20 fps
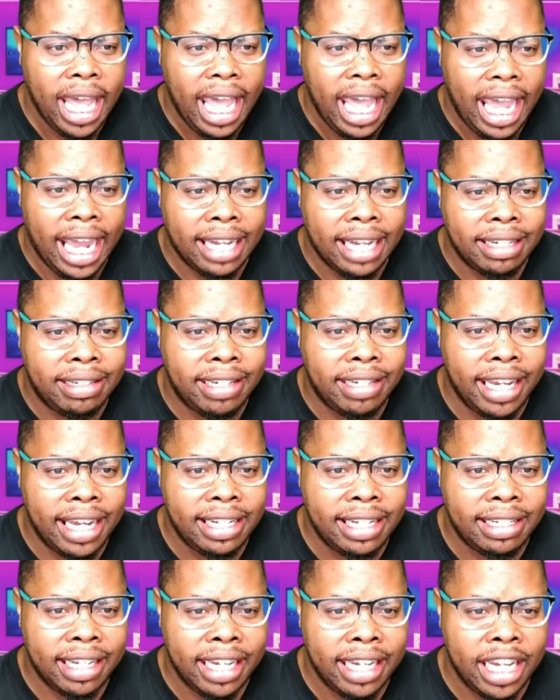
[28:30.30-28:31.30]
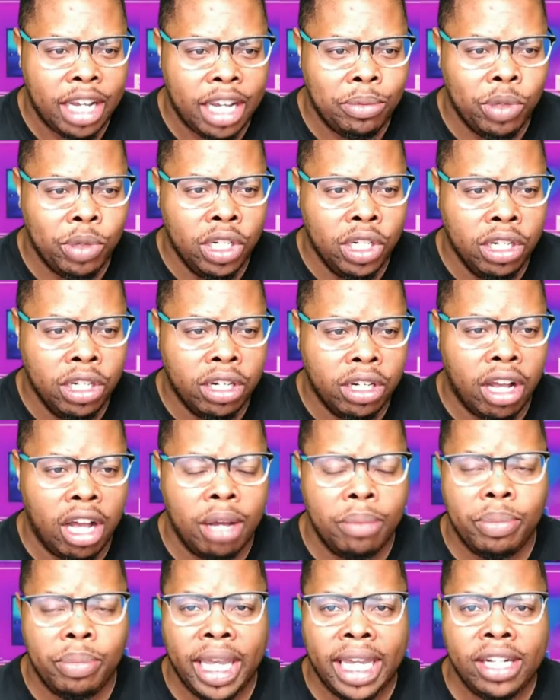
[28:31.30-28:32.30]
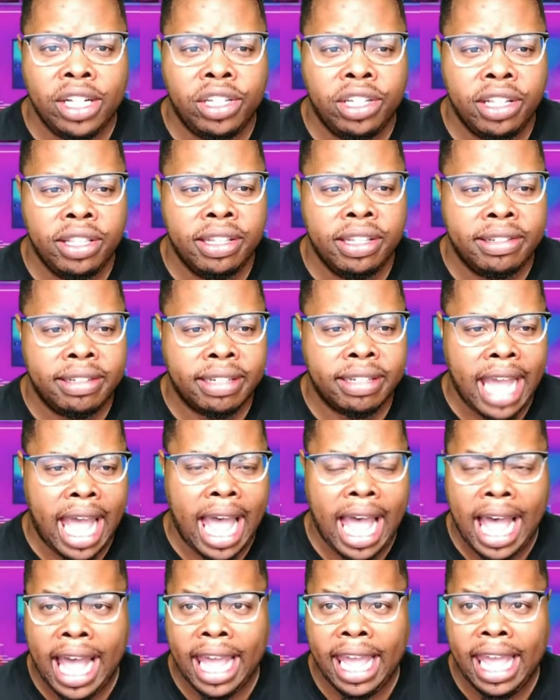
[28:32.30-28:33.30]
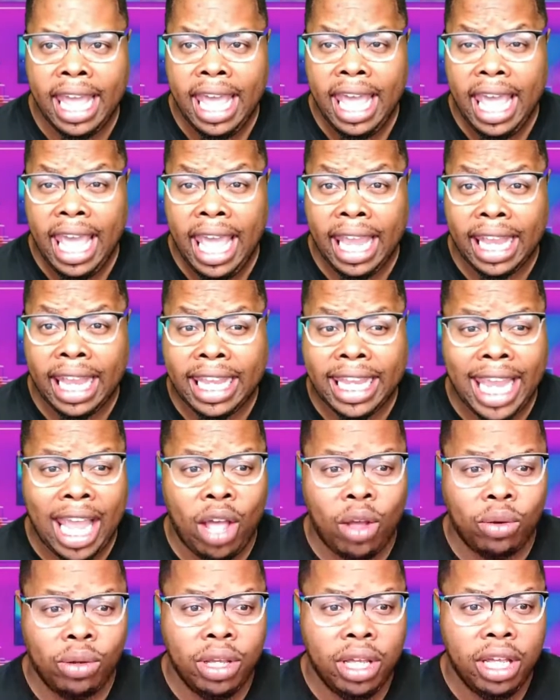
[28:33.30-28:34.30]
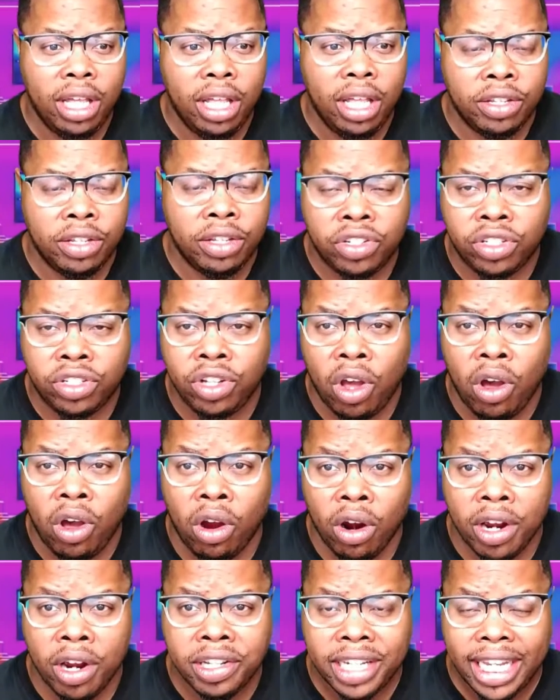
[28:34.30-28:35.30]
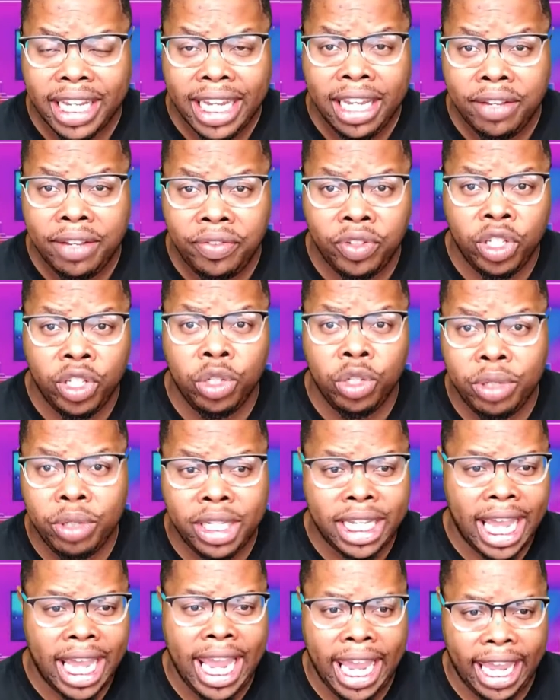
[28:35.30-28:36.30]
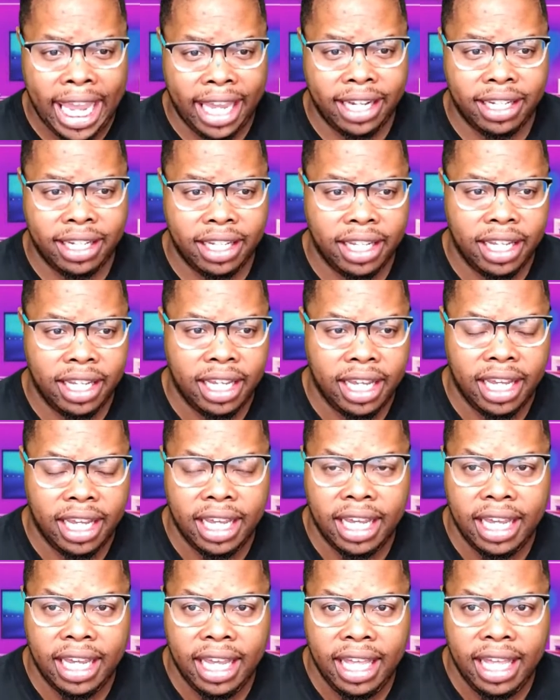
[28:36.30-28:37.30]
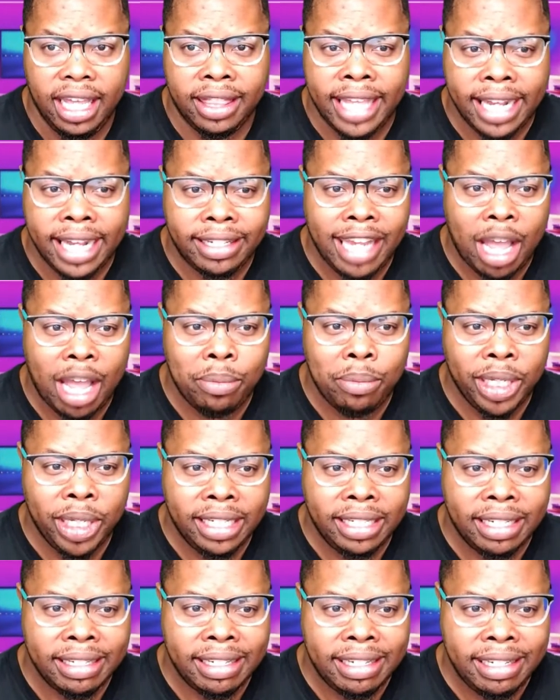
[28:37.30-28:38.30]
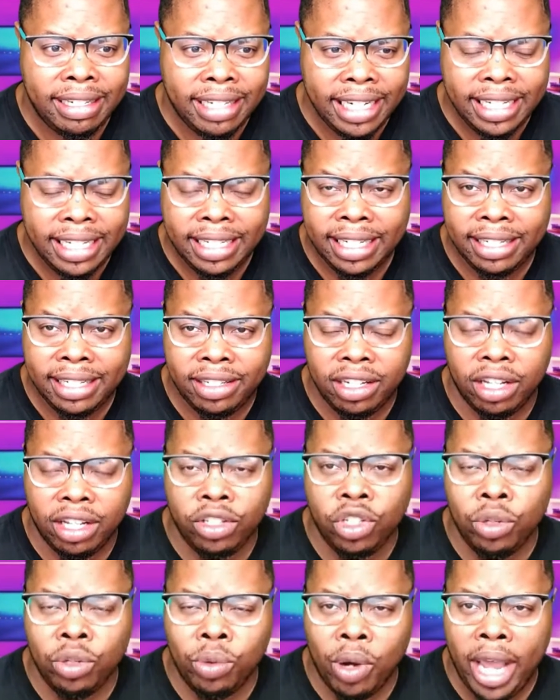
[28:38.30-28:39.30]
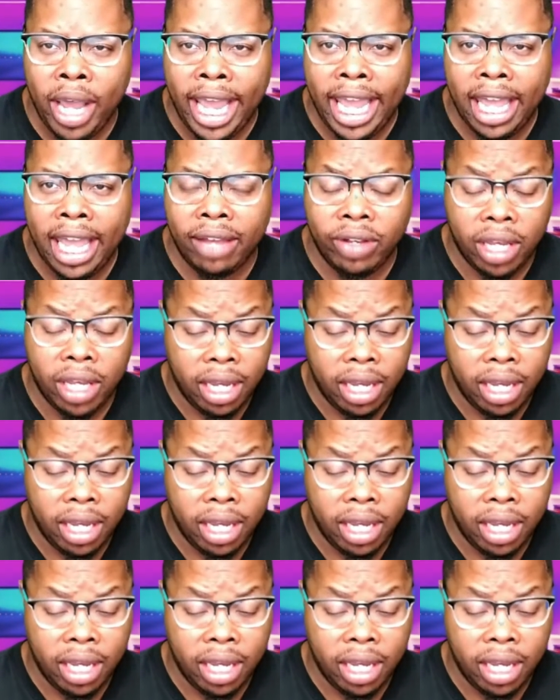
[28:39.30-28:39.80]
and said to him, Look up into the sky and count the stars if you can. That's how many descendants you will have.